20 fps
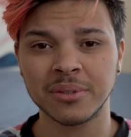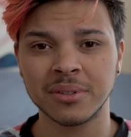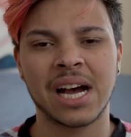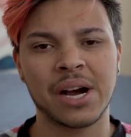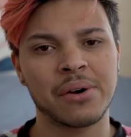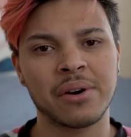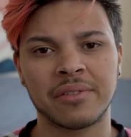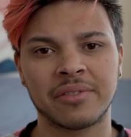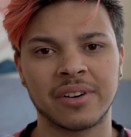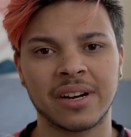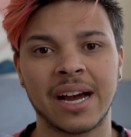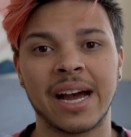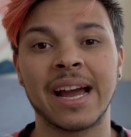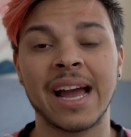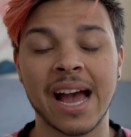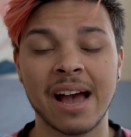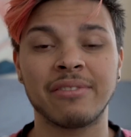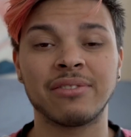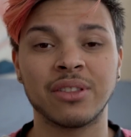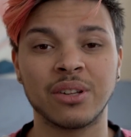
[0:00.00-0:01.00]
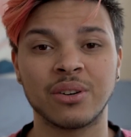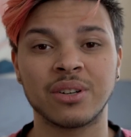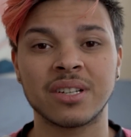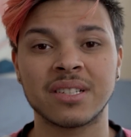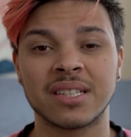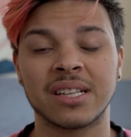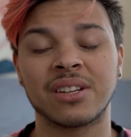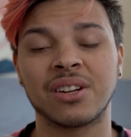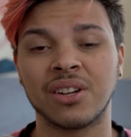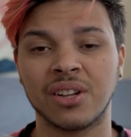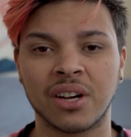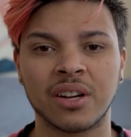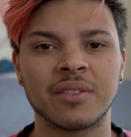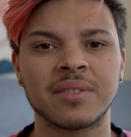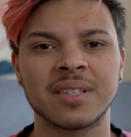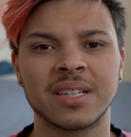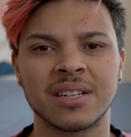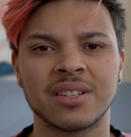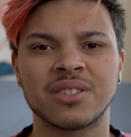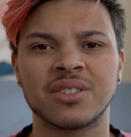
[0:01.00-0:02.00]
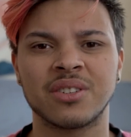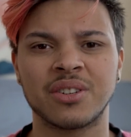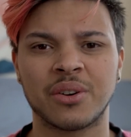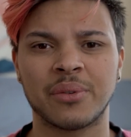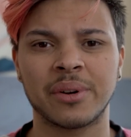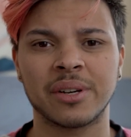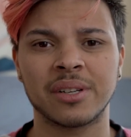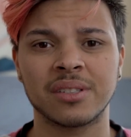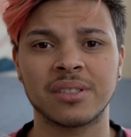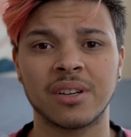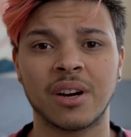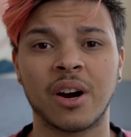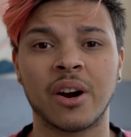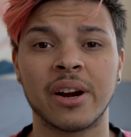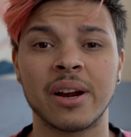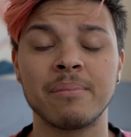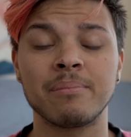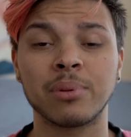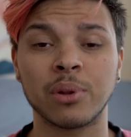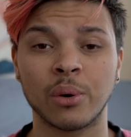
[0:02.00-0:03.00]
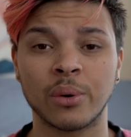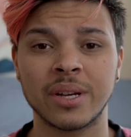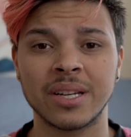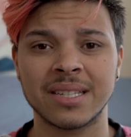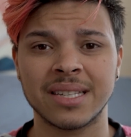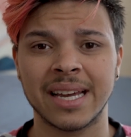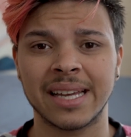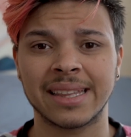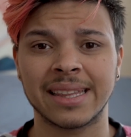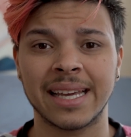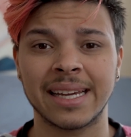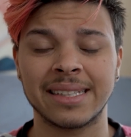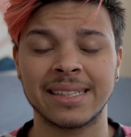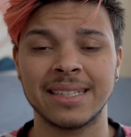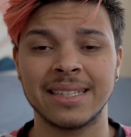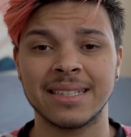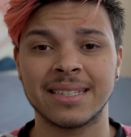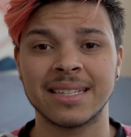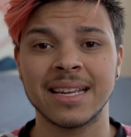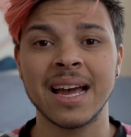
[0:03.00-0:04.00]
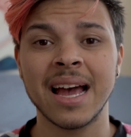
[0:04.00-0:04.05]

However, I have noticed that a lot of sellers on Grailed are employees at like these